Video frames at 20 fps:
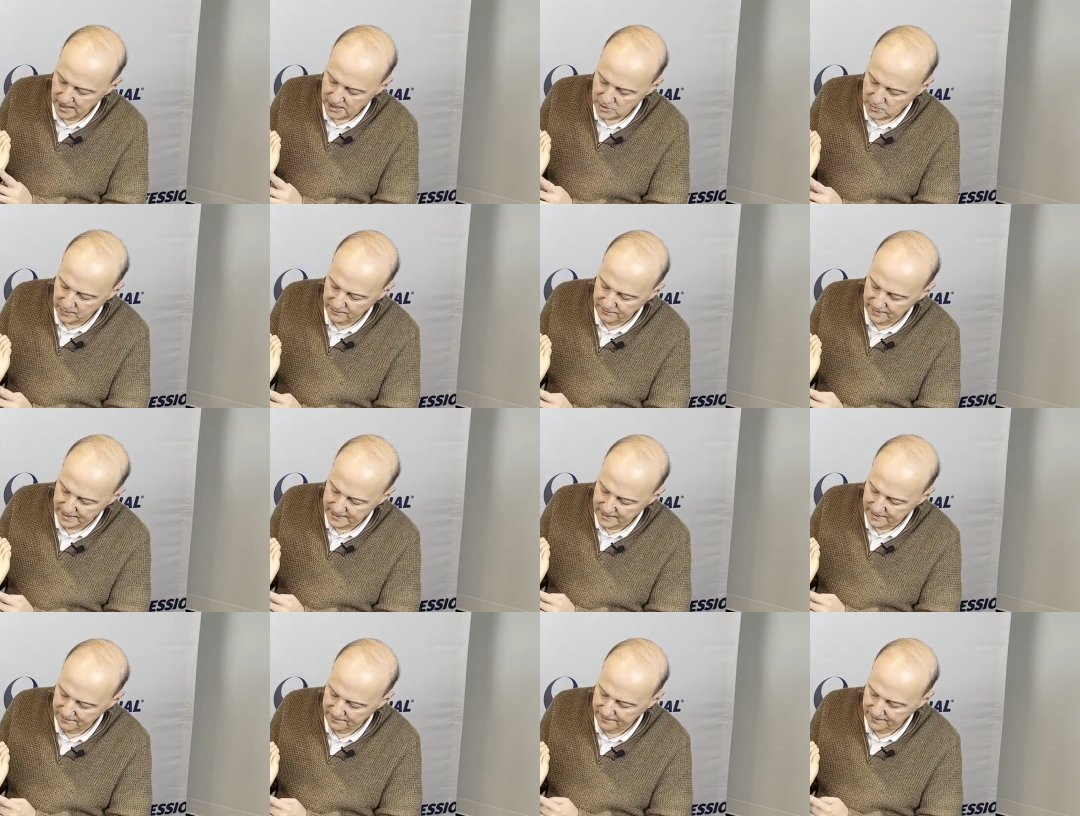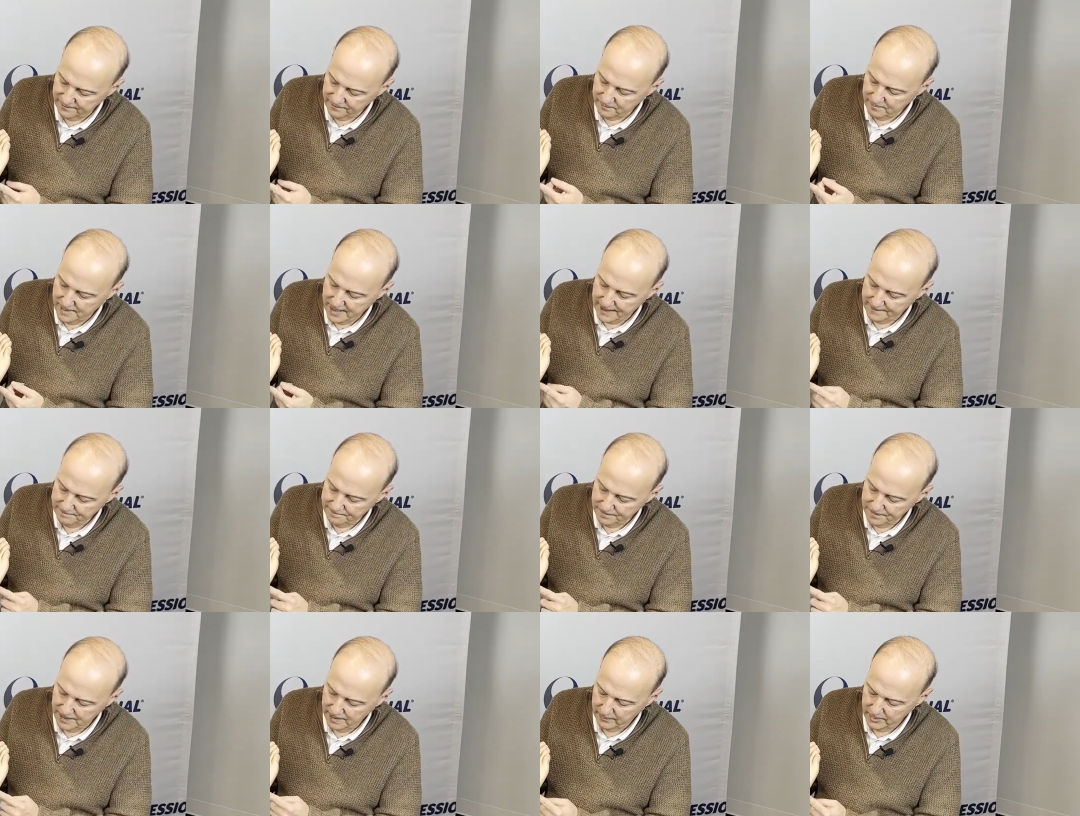So we find the fifth met
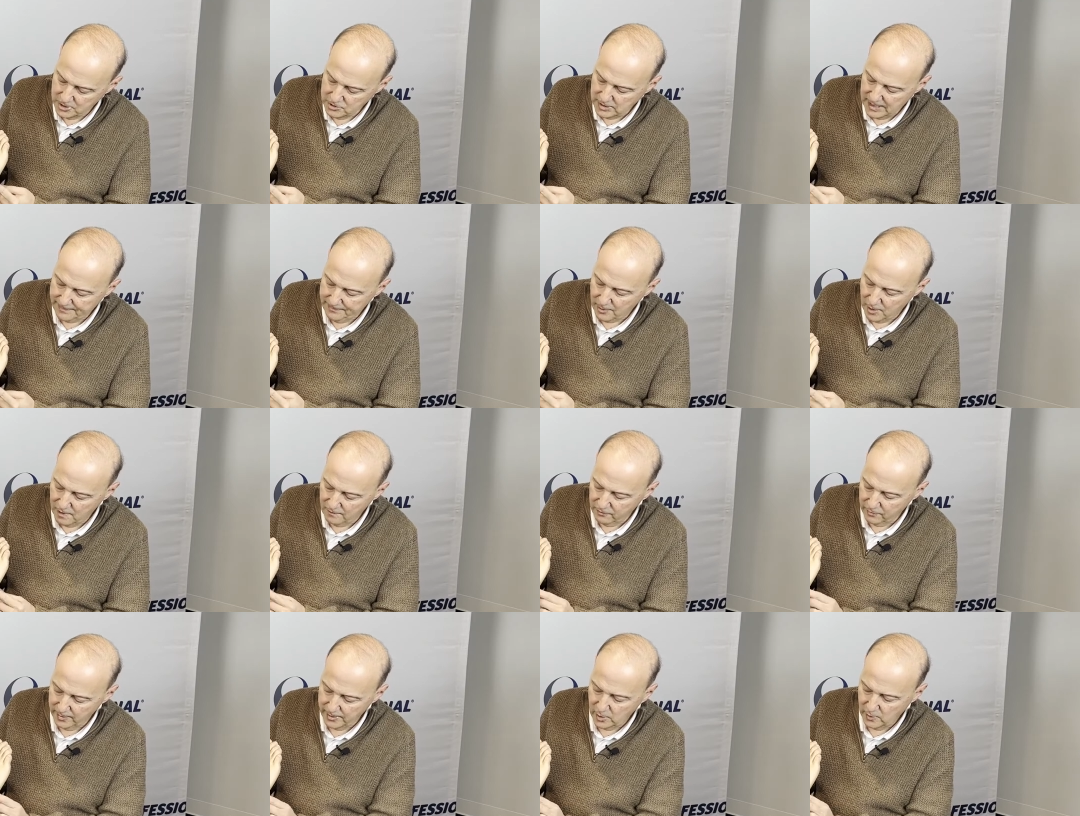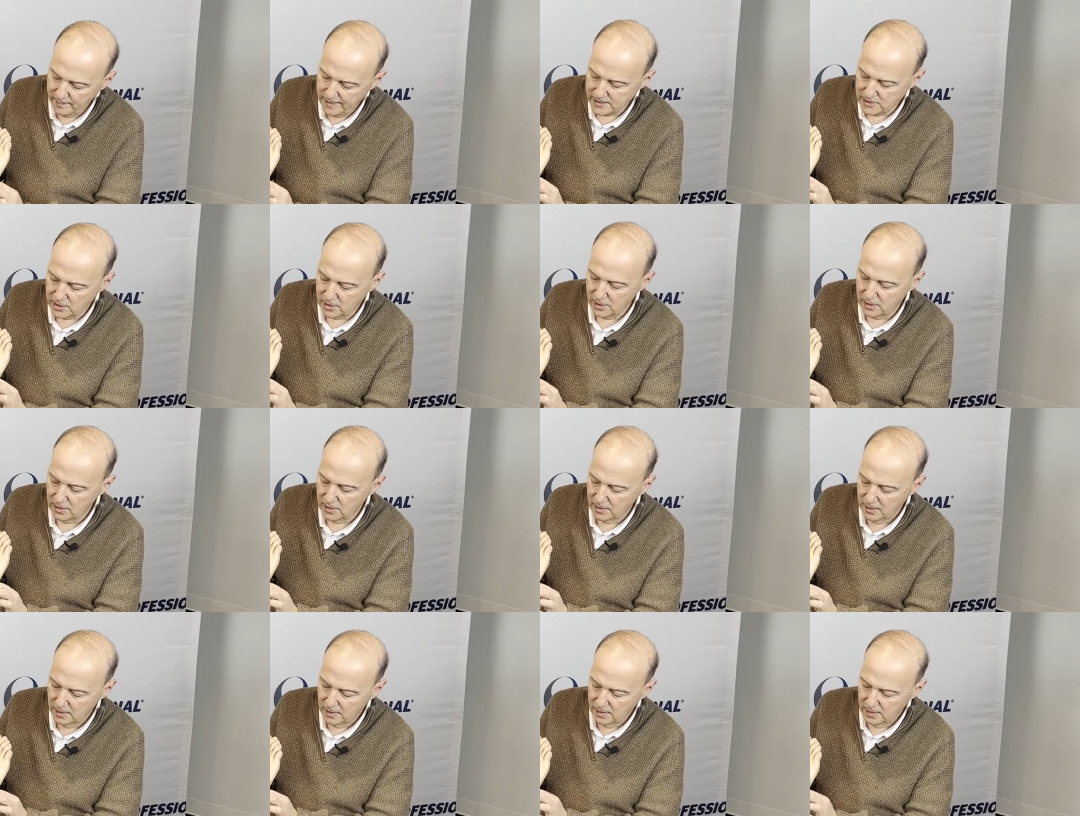and we drop off. We know that's our
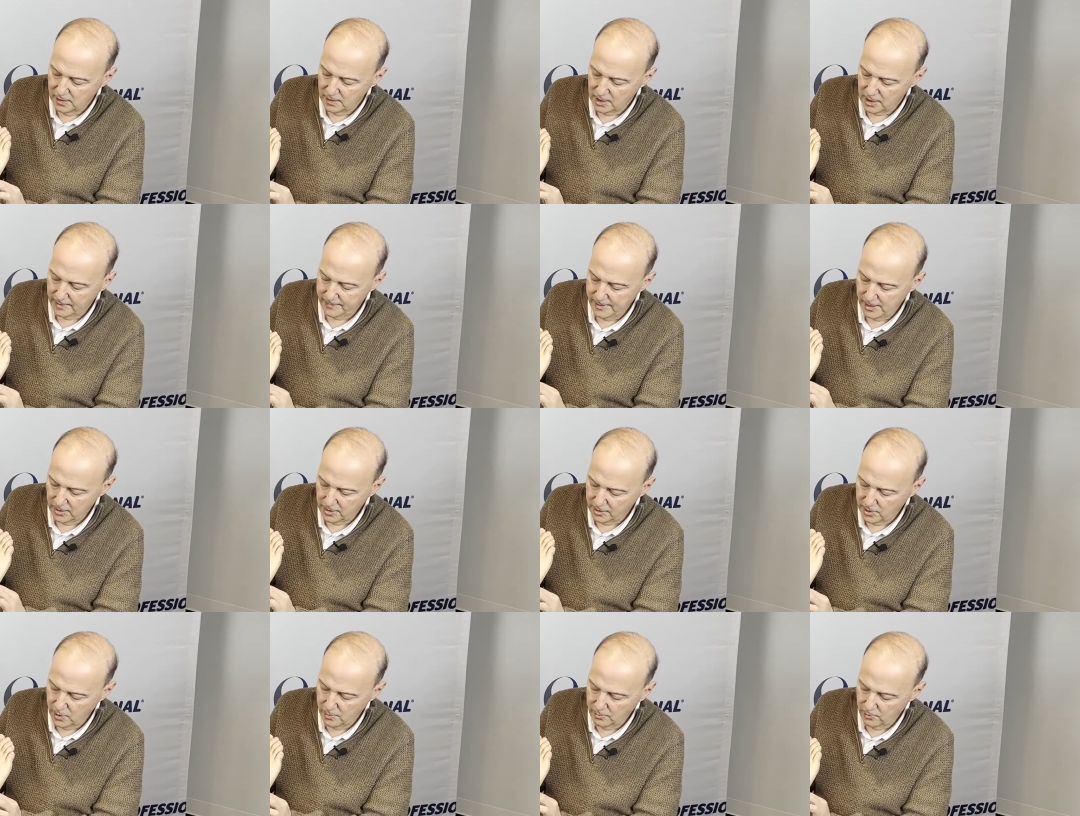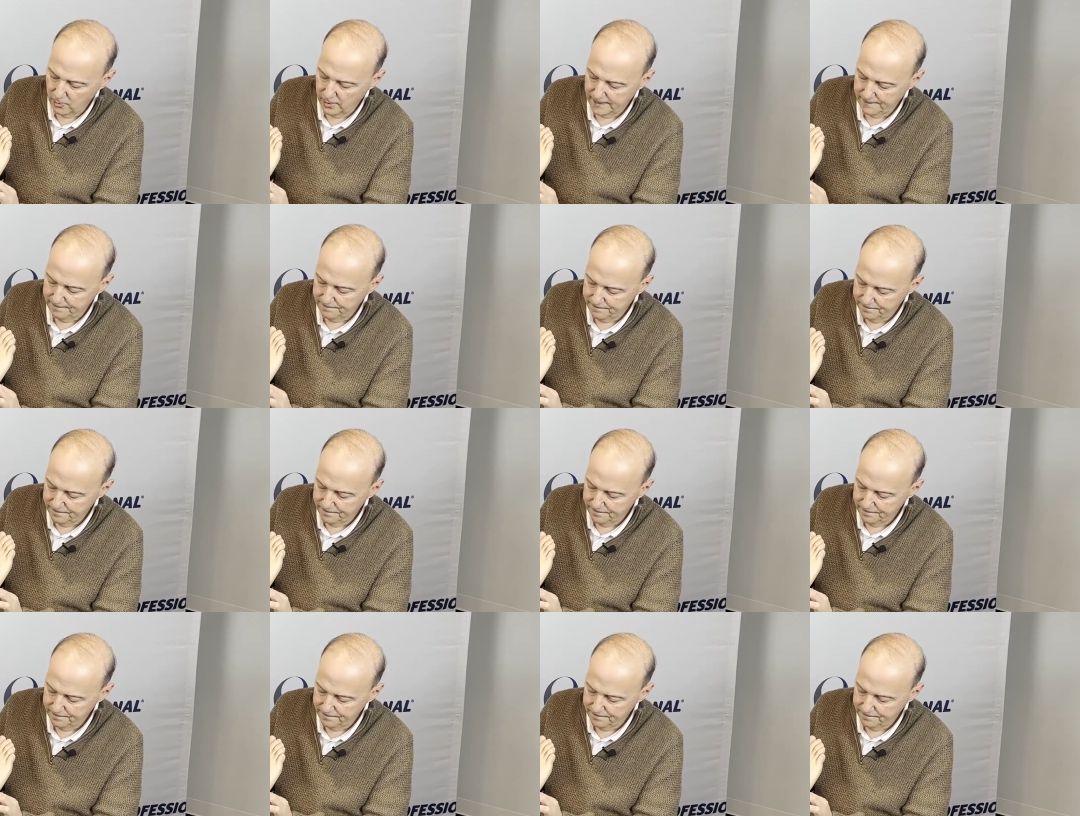going to be our cuboid.